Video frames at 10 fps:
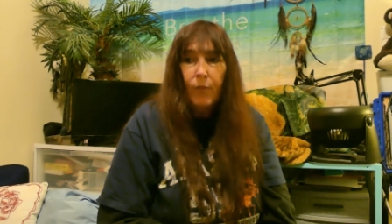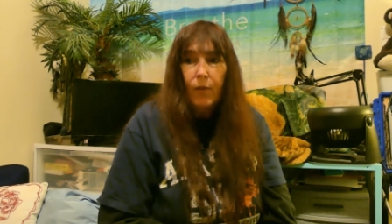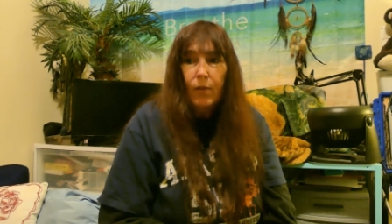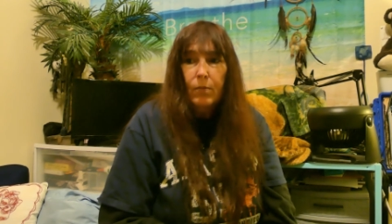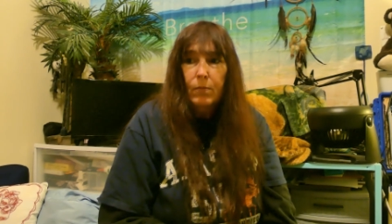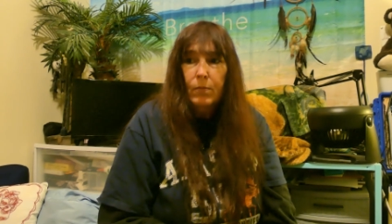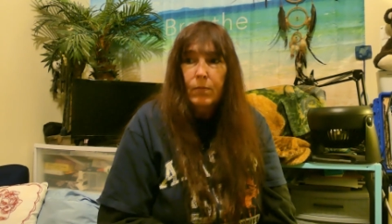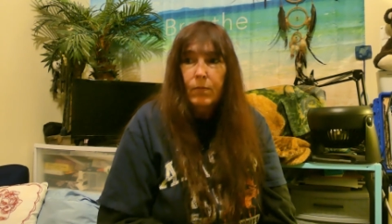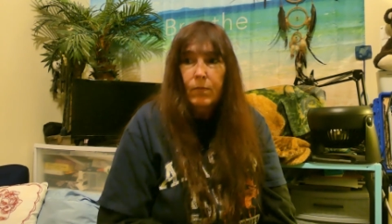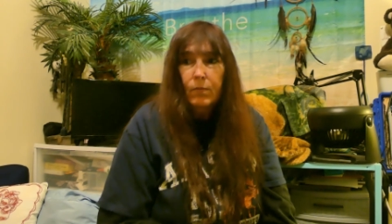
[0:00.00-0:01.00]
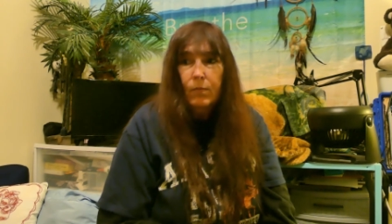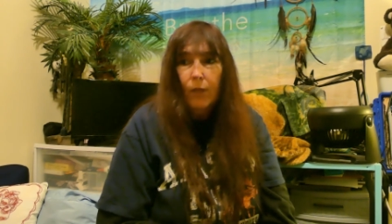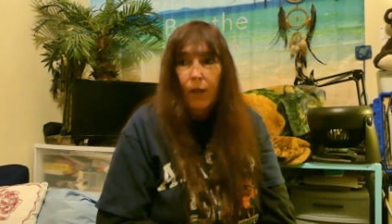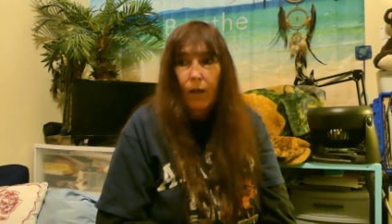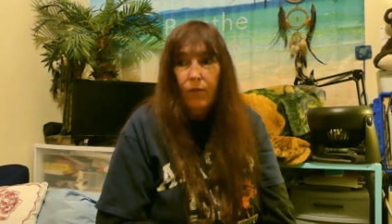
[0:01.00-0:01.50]
Um,
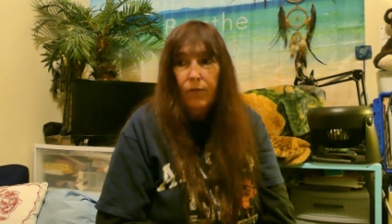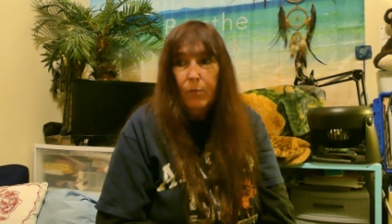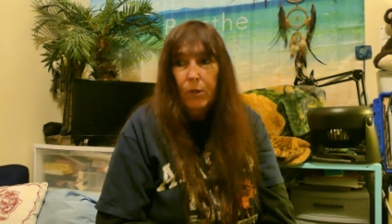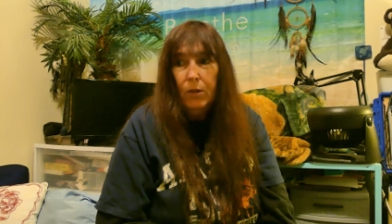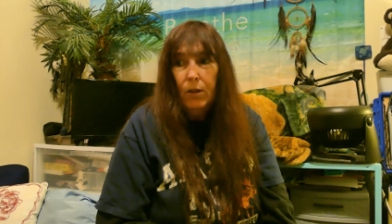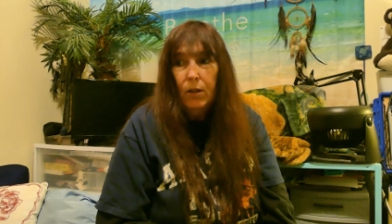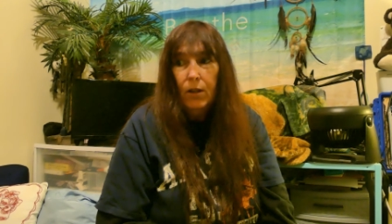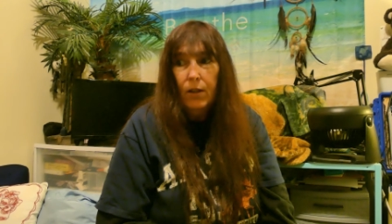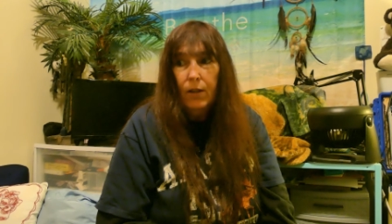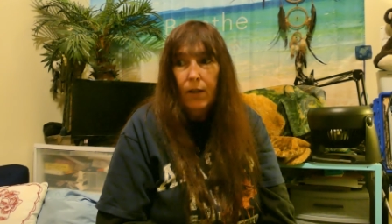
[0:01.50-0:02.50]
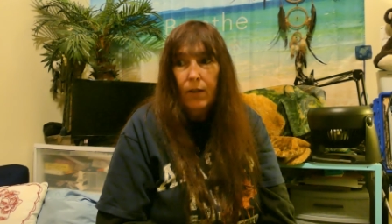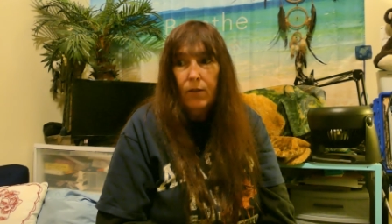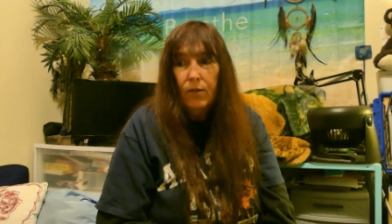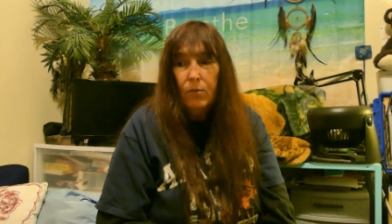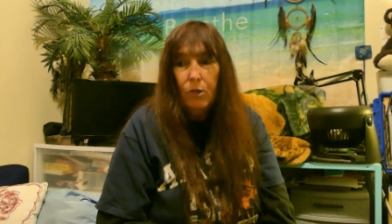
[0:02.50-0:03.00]
I have been hearing that
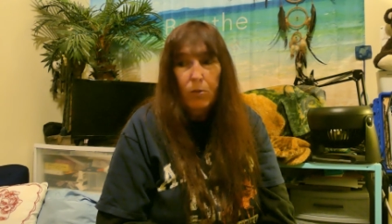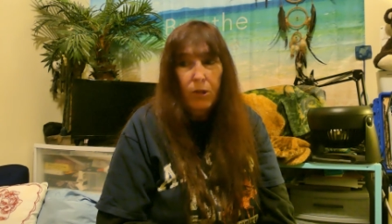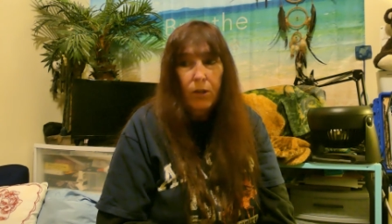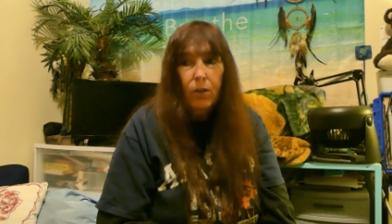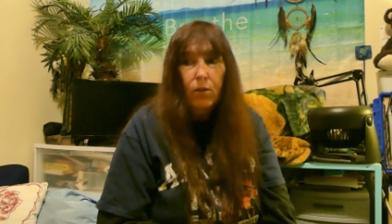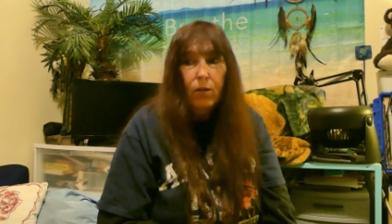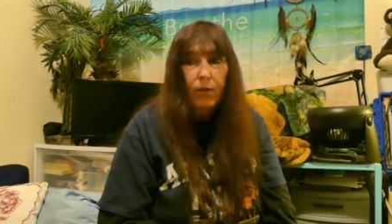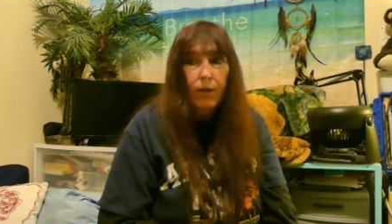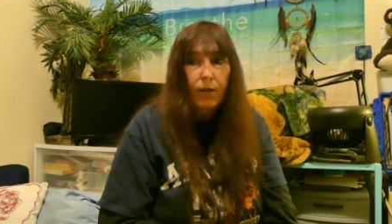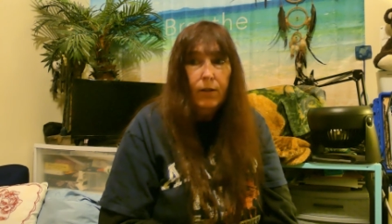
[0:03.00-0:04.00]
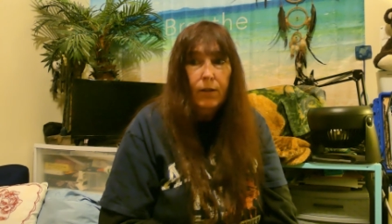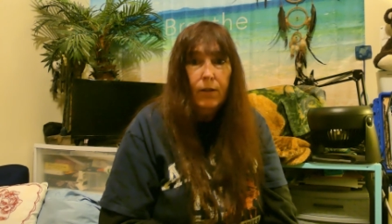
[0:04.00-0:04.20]
there's some rumbling going around